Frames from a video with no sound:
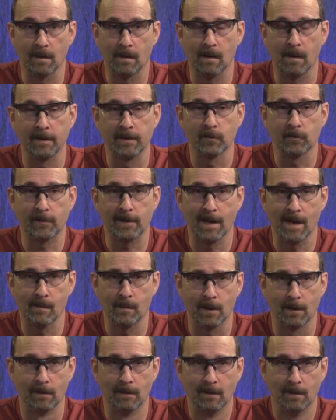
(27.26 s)
on your
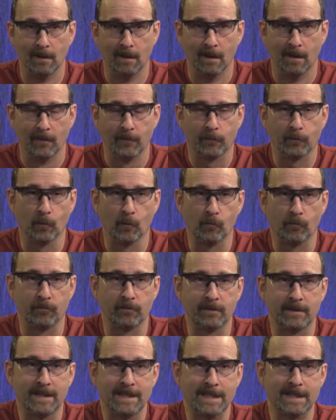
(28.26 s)
camera. So
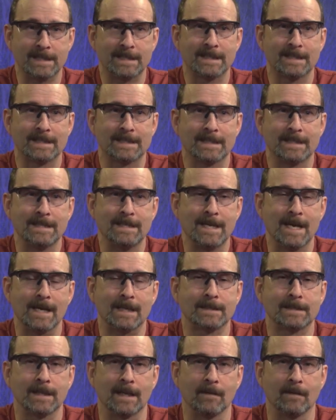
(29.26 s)
this is the next